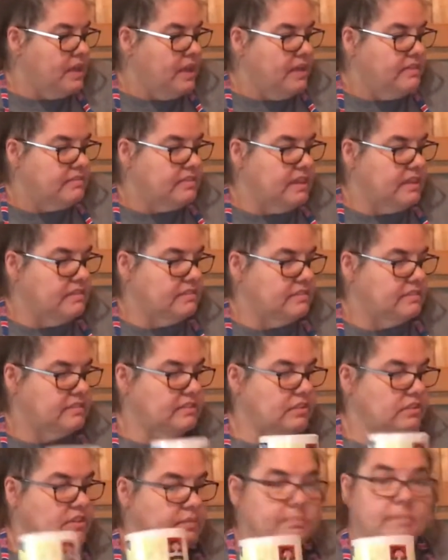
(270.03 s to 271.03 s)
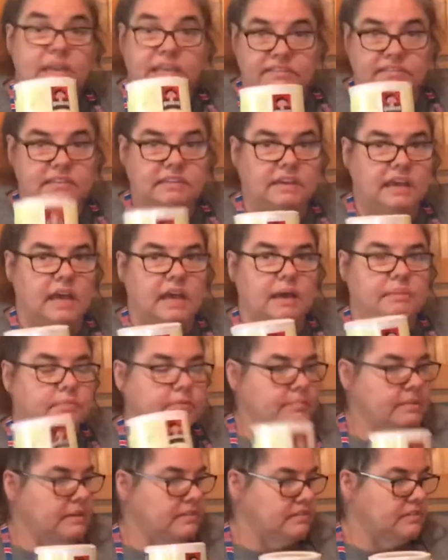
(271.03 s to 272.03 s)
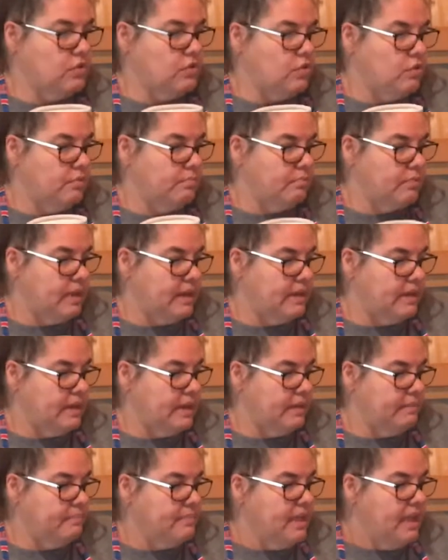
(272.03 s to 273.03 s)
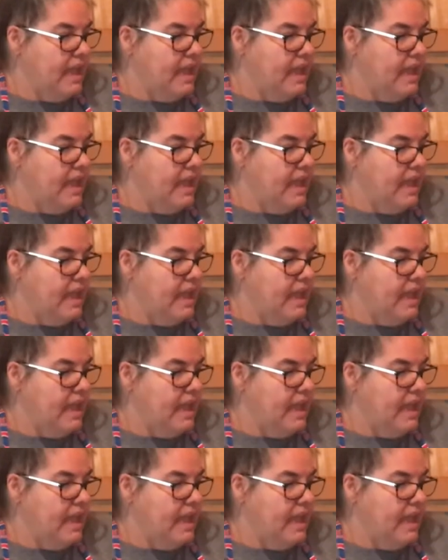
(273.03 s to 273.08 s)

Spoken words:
It says, so you mix it up, you mix the cornbread up,